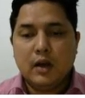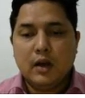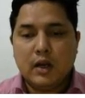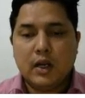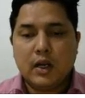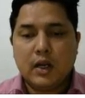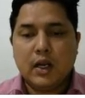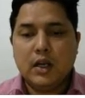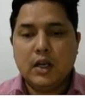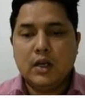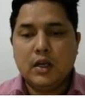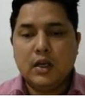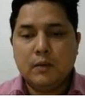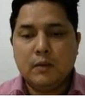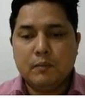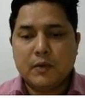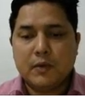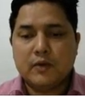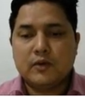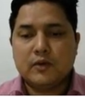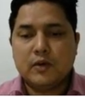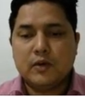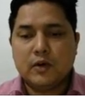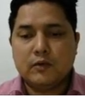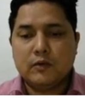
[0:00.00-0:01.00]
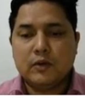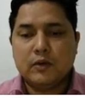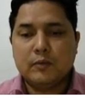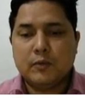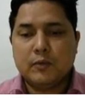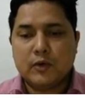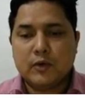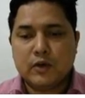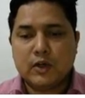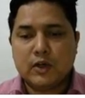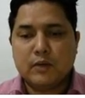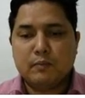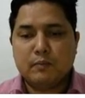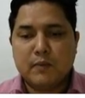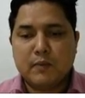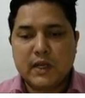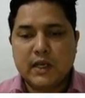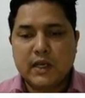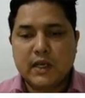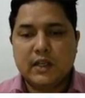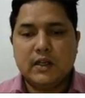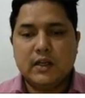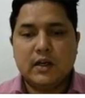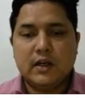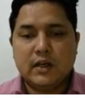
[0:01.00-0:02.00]
90% of the project
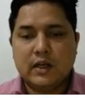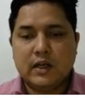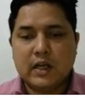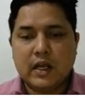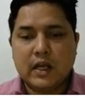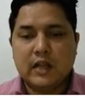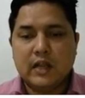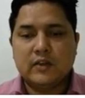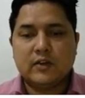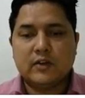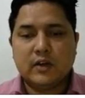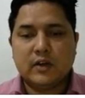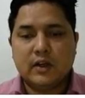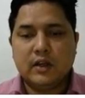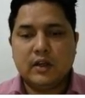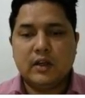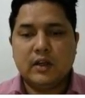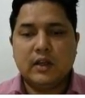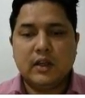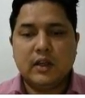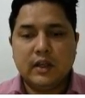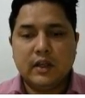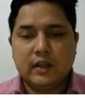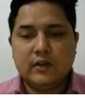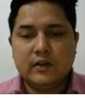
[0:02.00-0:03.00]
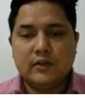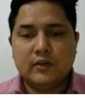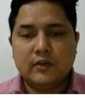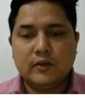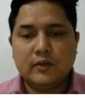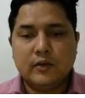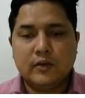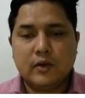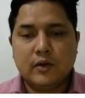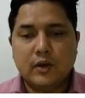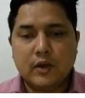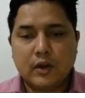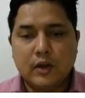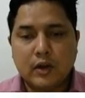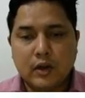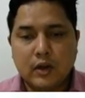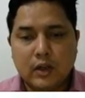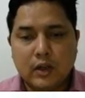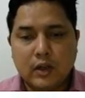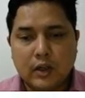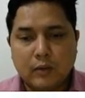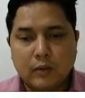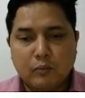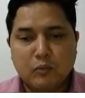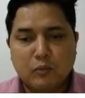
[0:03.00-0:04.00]
manager task is
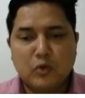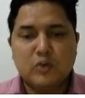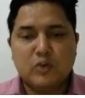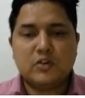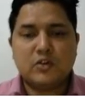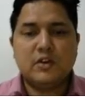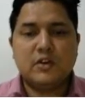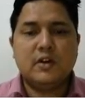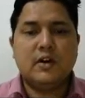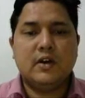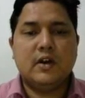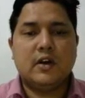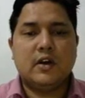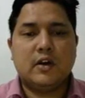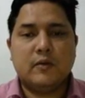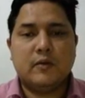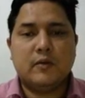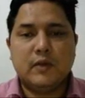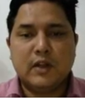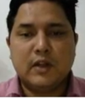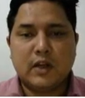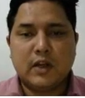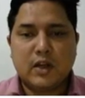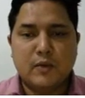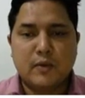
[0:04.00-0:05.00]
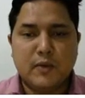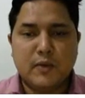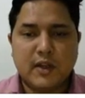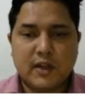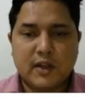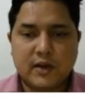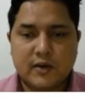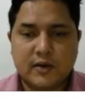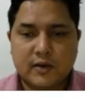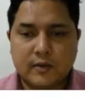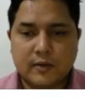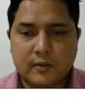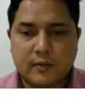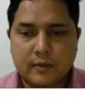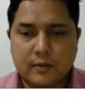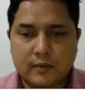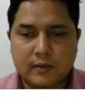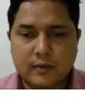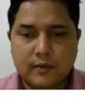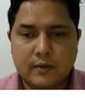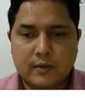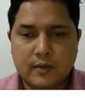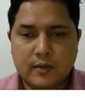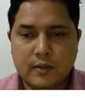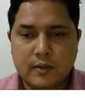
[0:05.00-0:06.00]
mostly related with the communication.
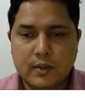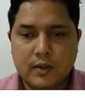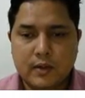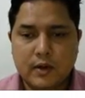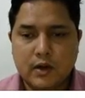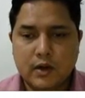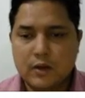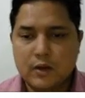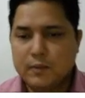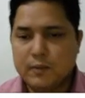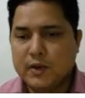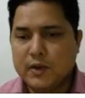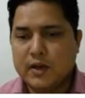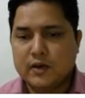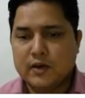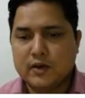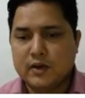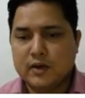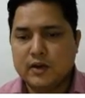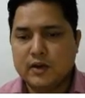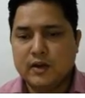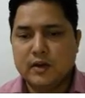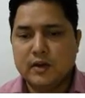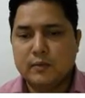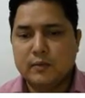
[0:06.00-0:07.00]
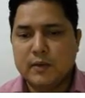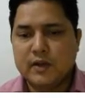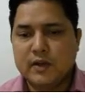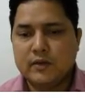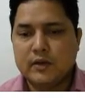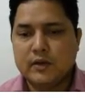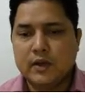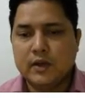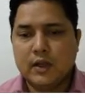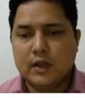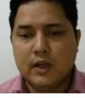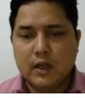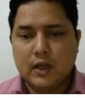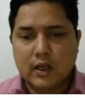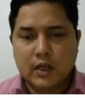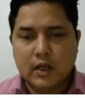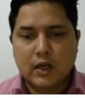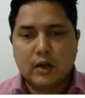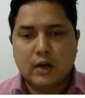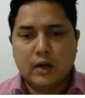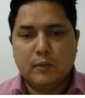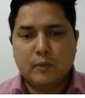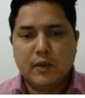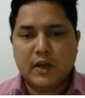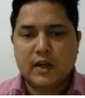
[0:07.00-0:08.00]
Communication here means
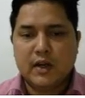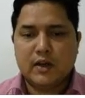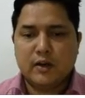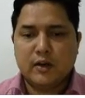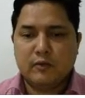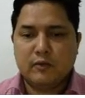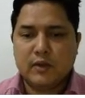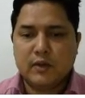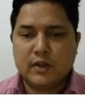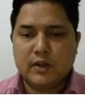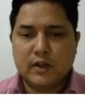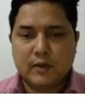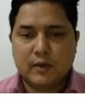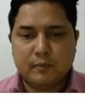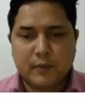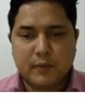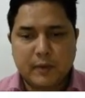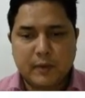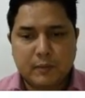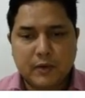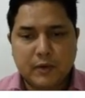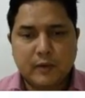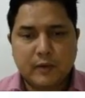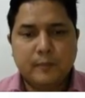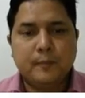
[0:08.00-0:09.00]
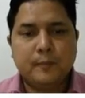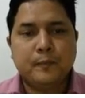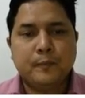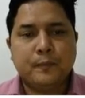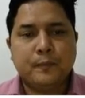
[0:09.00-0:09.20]
communicating with their people.